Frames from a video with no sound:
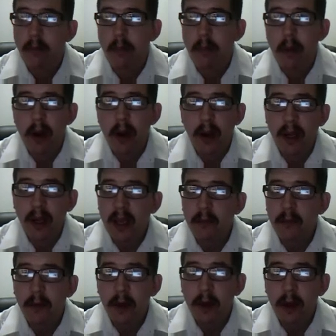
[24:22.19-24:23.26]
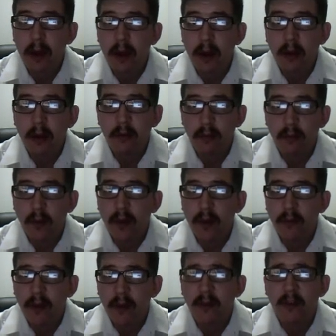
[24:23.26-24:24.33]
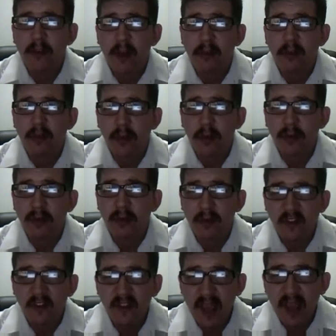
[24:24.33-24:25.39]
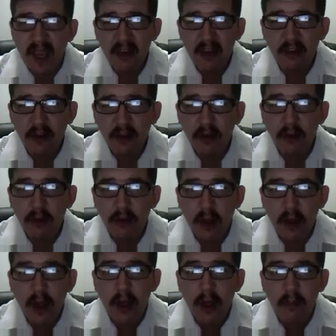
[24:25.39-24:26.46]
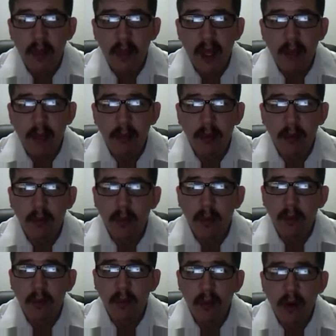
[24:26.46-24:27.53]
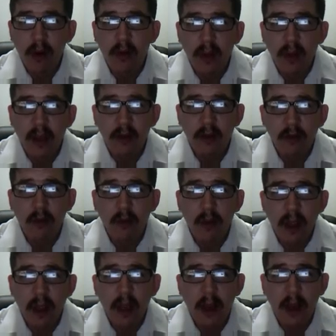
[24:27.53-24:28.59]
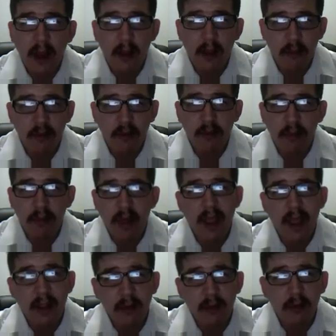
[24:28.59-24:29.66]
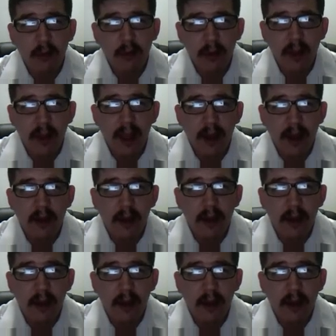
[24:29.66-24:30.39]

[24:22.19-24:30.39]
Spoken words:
But even in its rough conceptual stages, people were really enjoying just playing Swordland.